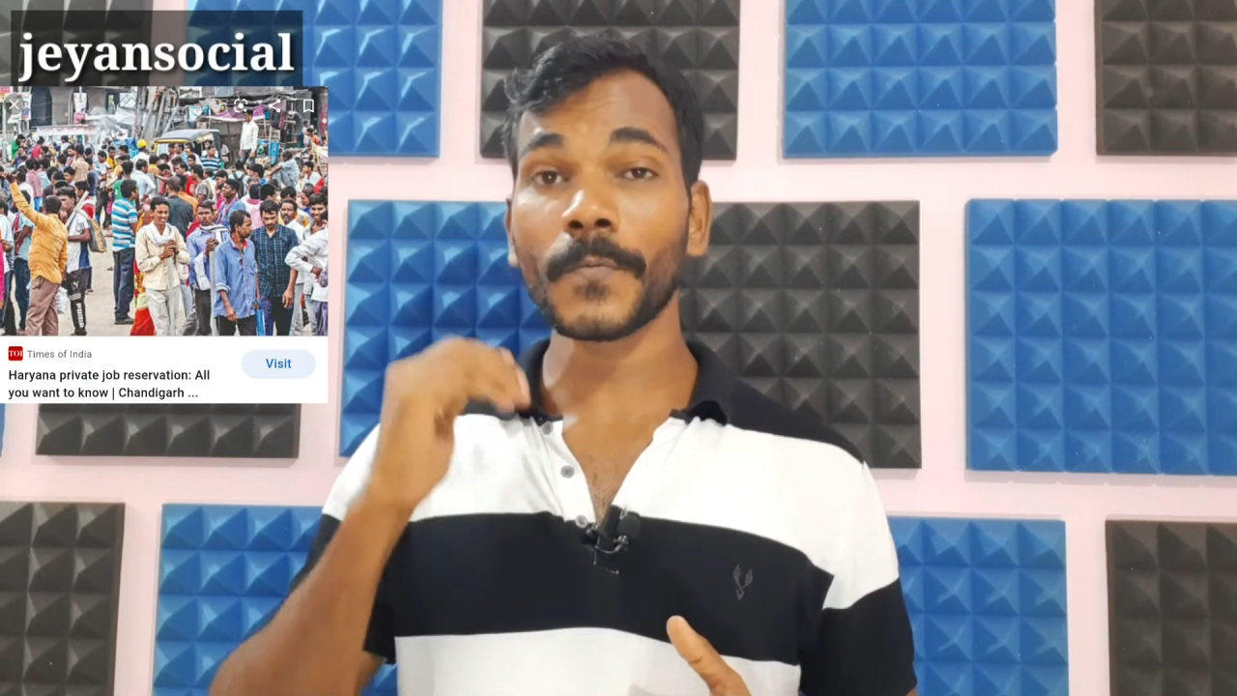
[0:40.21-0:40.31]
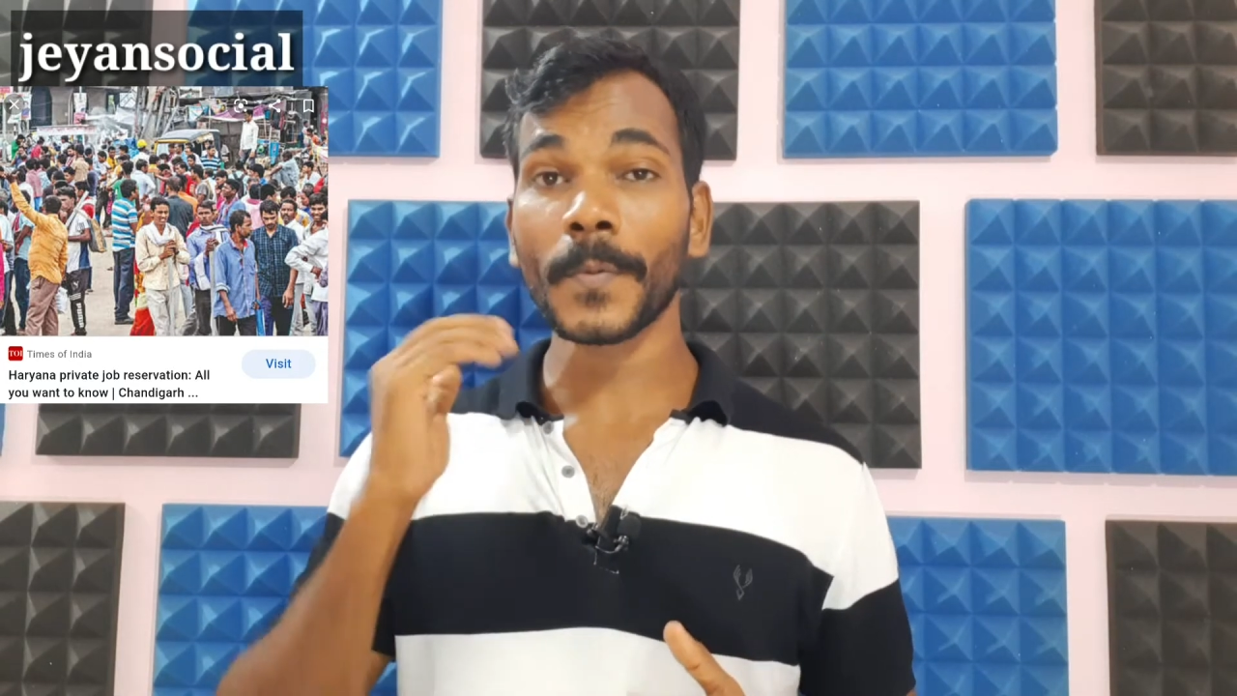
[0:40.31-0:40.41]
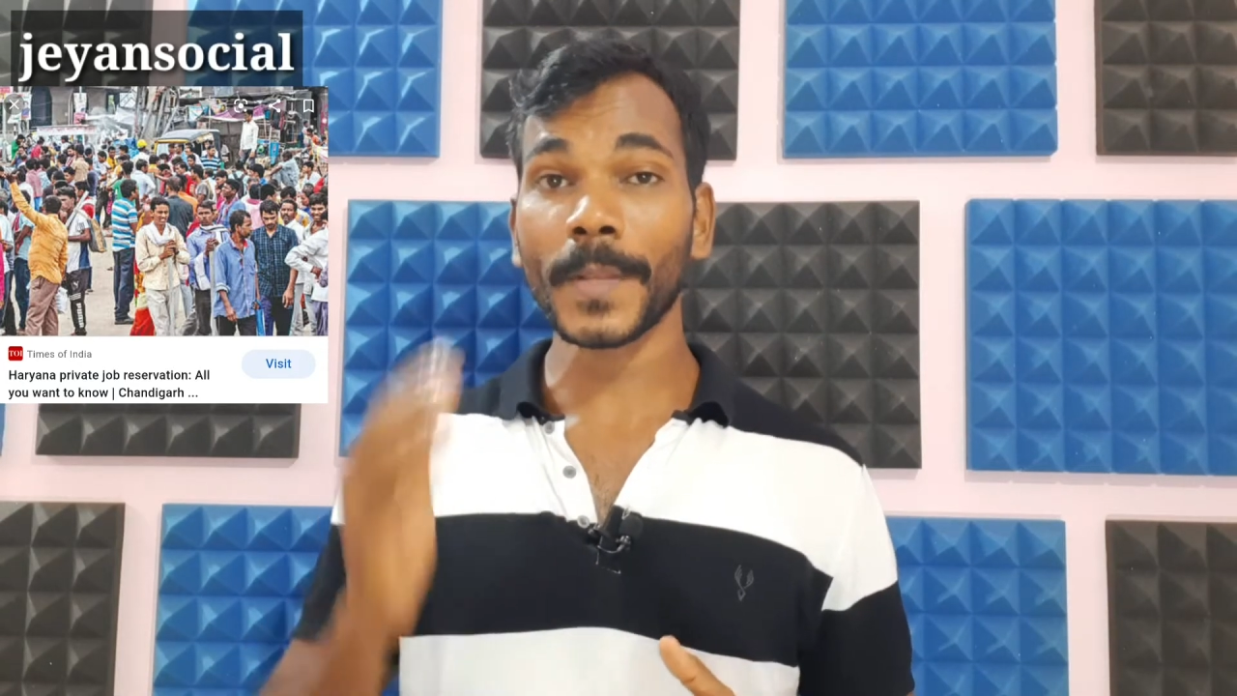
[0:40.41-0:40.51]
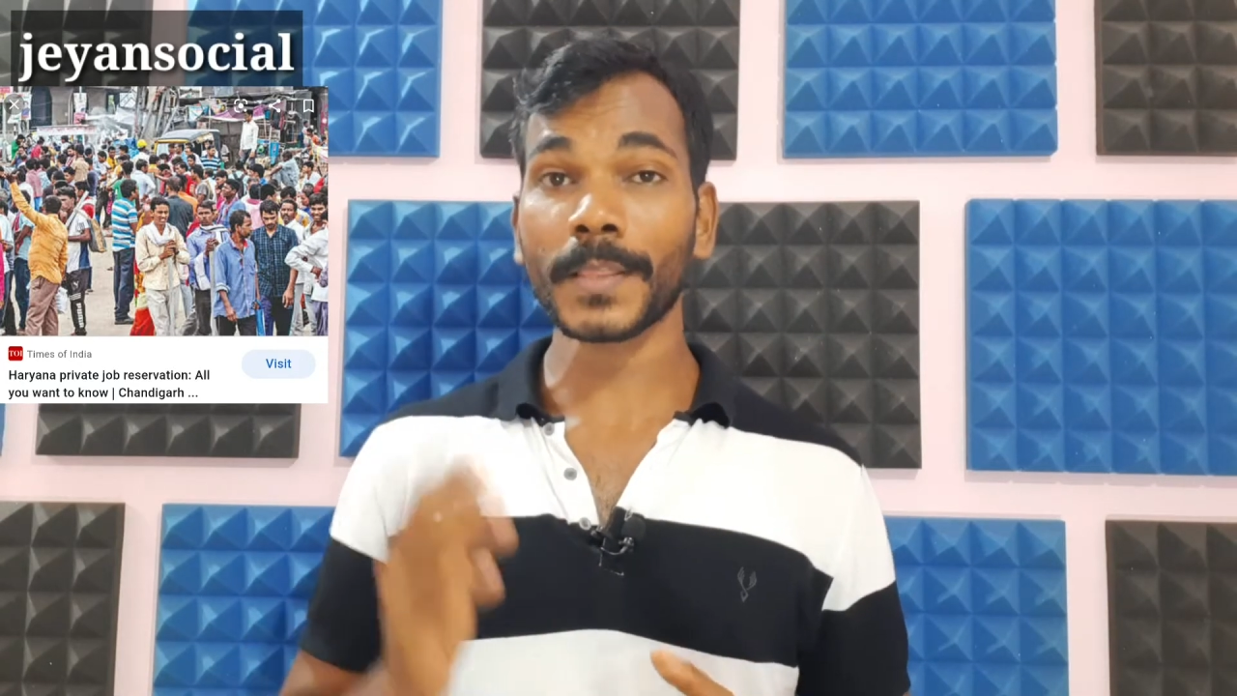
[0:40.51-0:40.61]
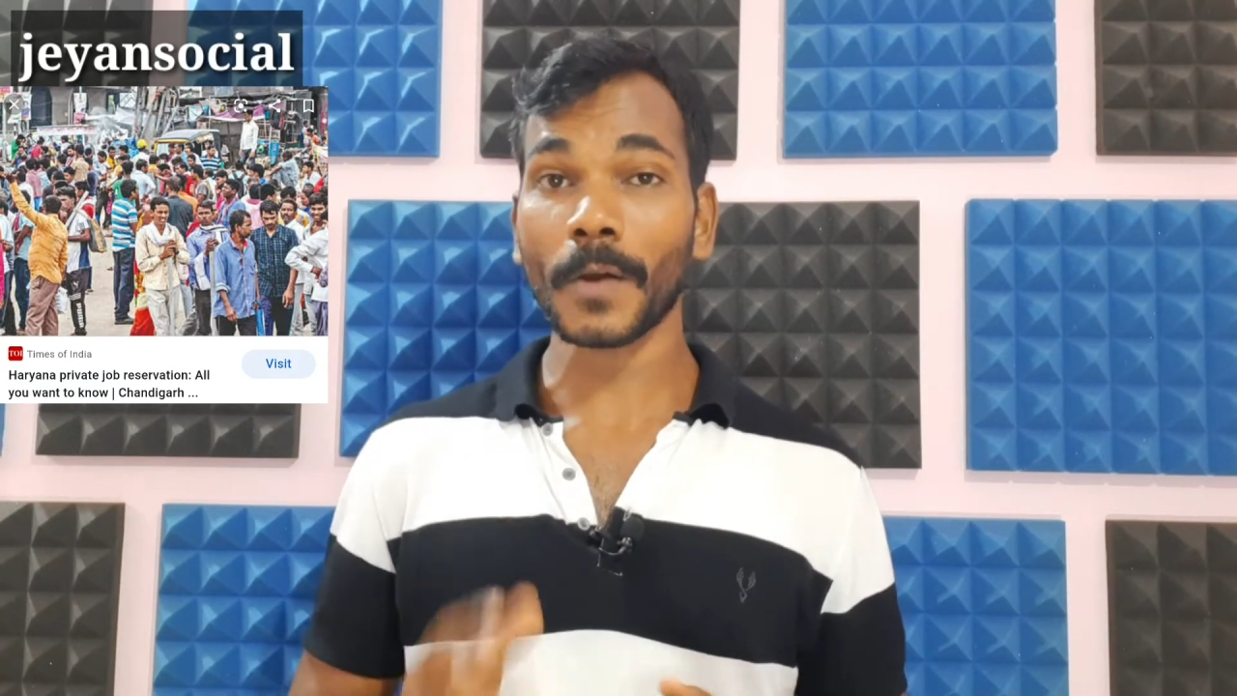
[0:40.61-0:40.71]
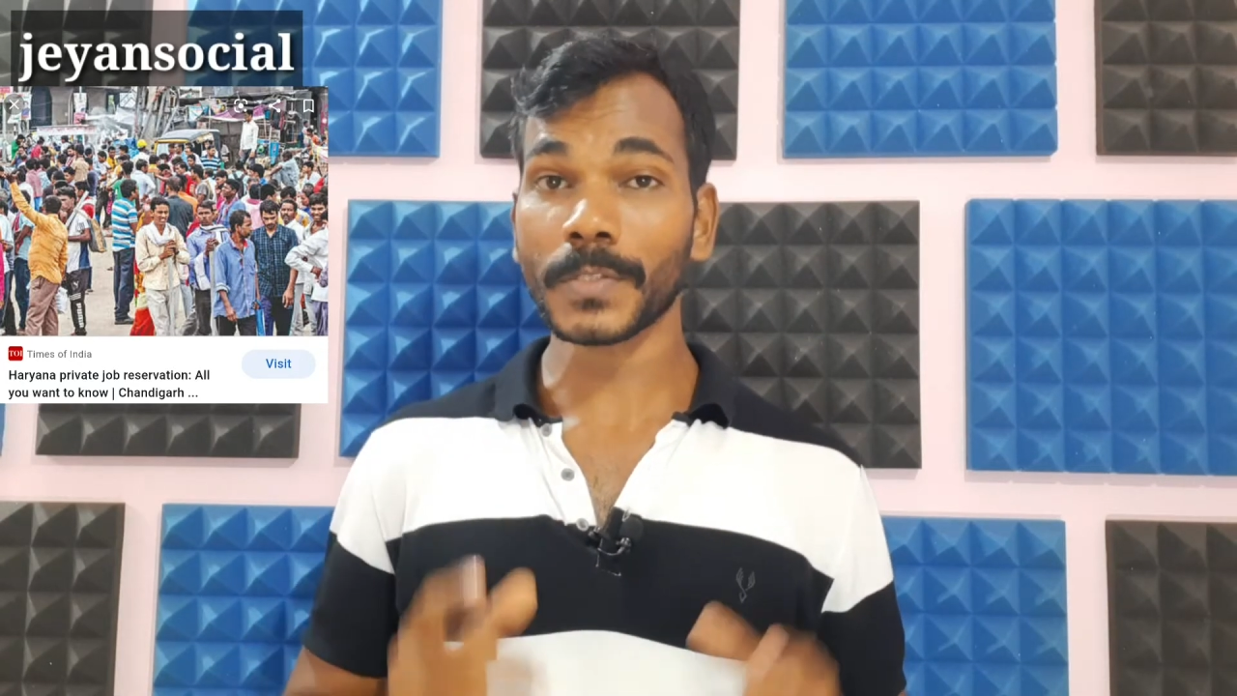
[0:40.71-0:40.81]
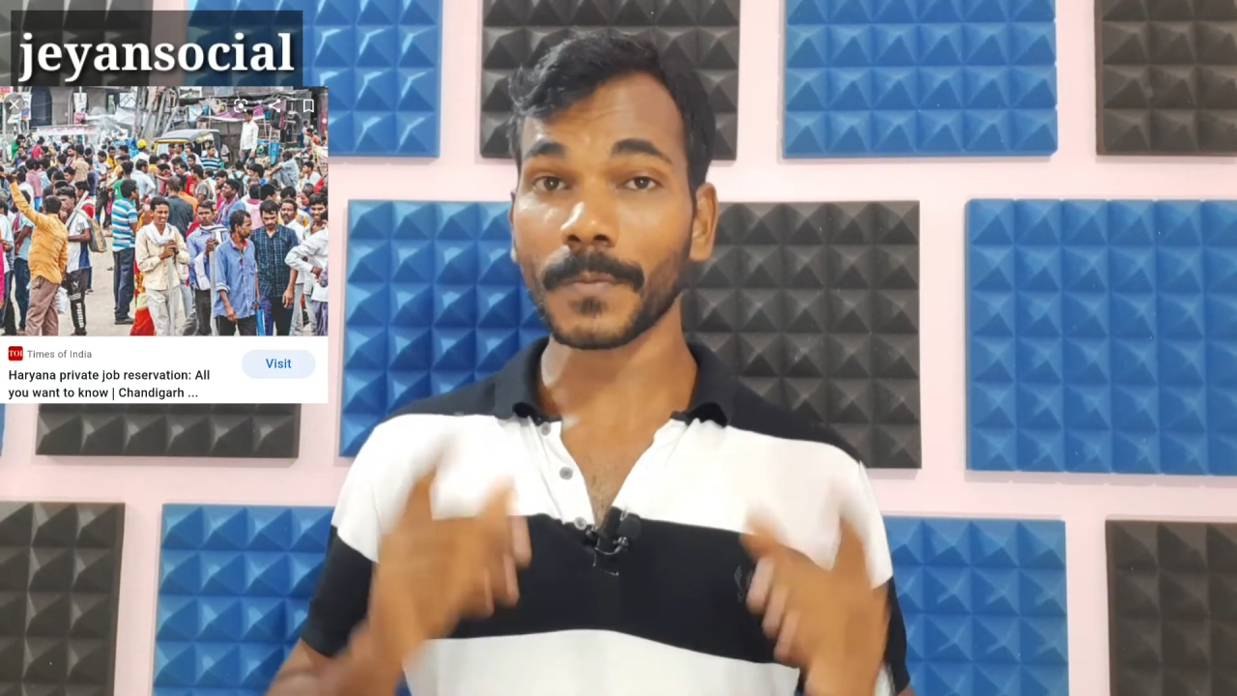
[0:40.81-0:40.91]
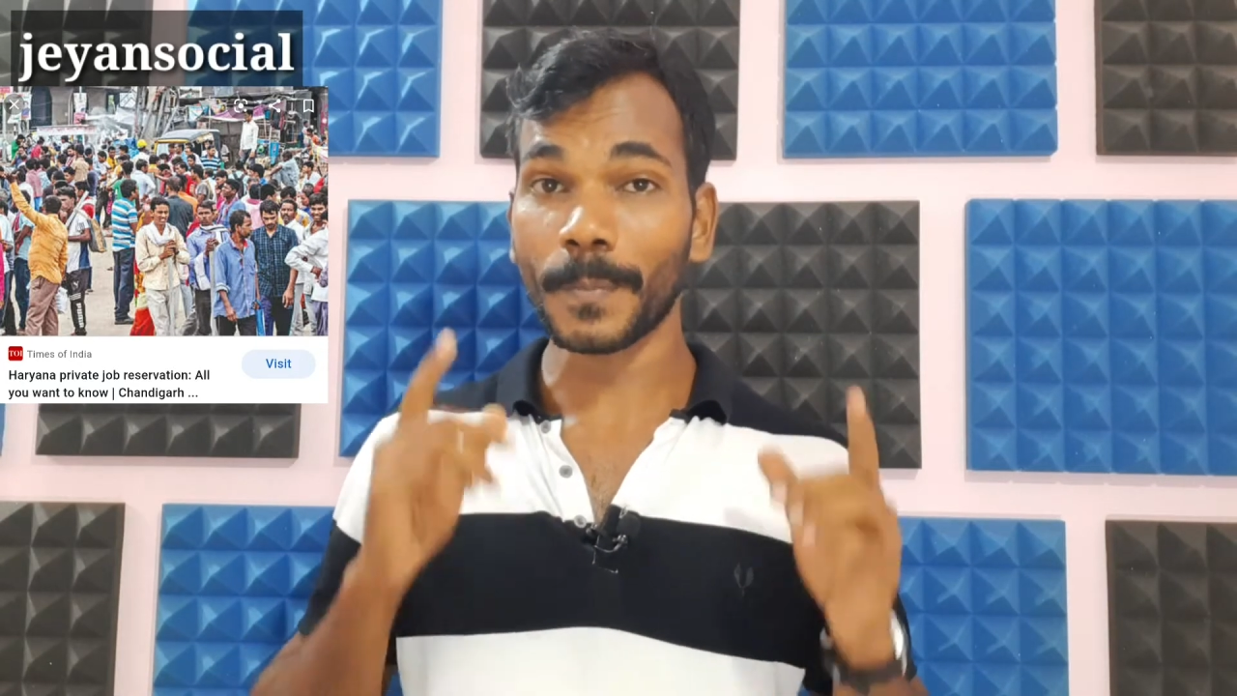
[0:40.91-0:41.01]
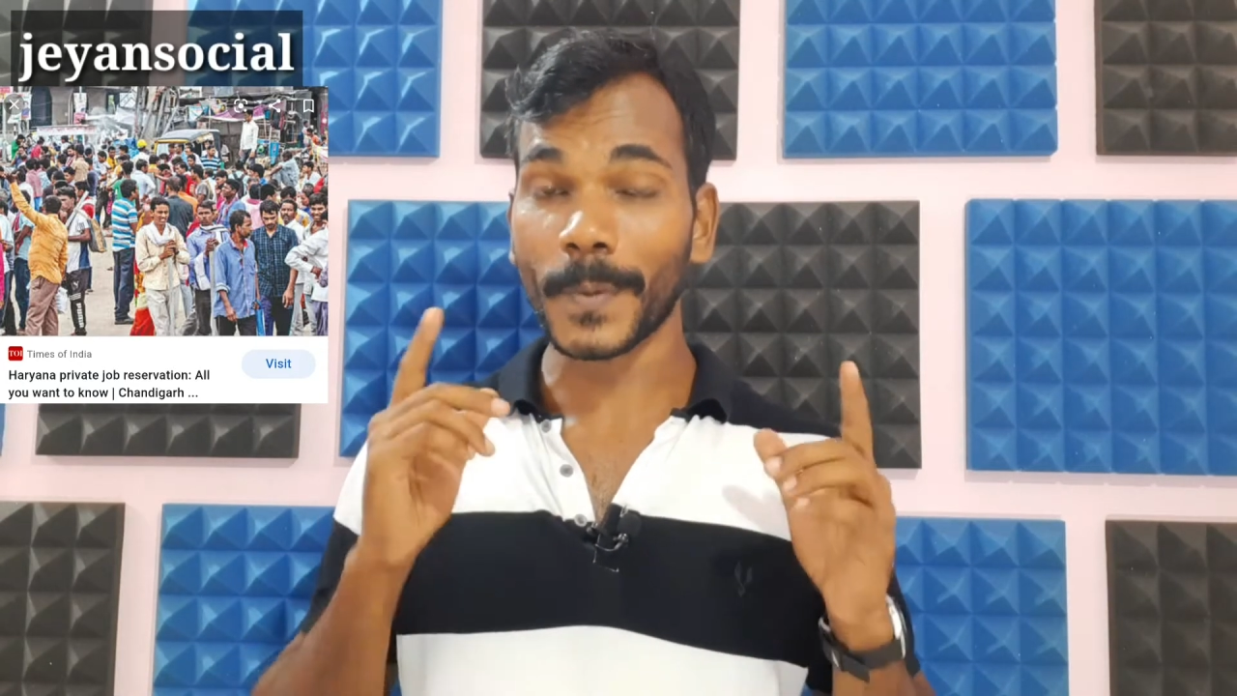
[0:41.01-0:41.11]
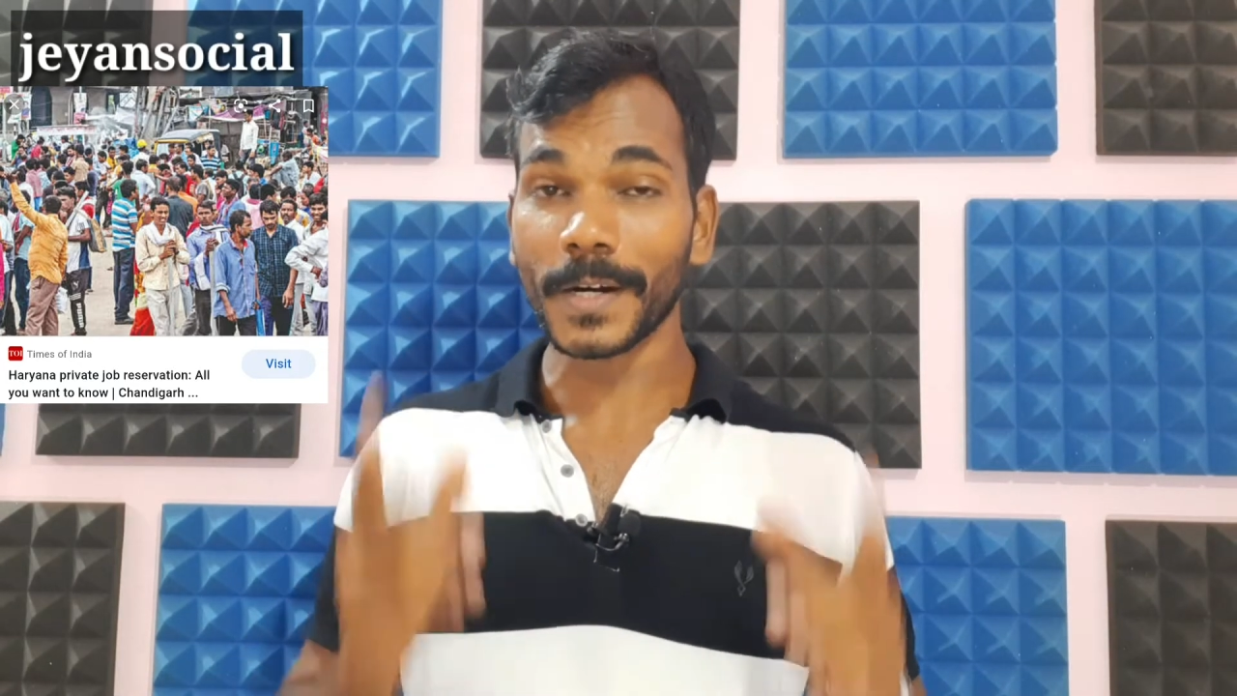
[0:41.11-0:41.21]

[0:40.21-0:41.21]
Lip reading: 50,000